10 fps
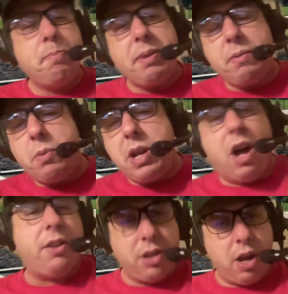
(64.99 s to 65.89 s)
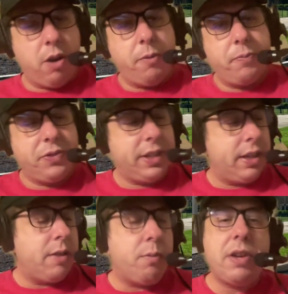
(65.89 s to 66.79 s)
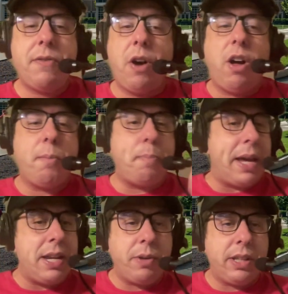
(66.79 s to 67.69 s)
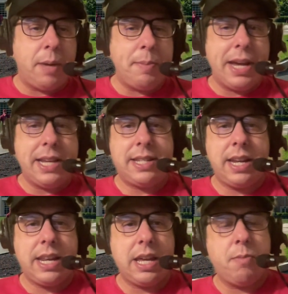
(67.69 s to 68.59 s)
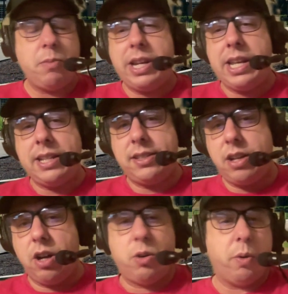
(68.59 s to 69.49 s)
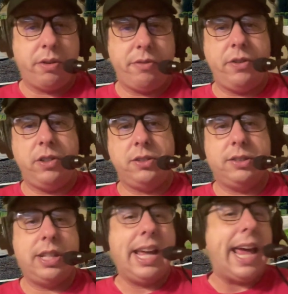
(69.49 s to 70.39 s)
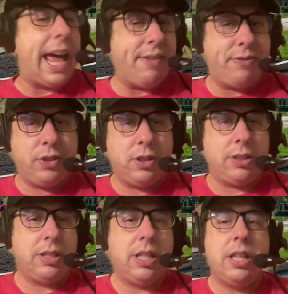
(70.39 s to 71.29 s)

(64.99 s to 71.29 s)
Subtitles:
But we all know, we've all been to Alumni Stadium when it's a quarter full, half full,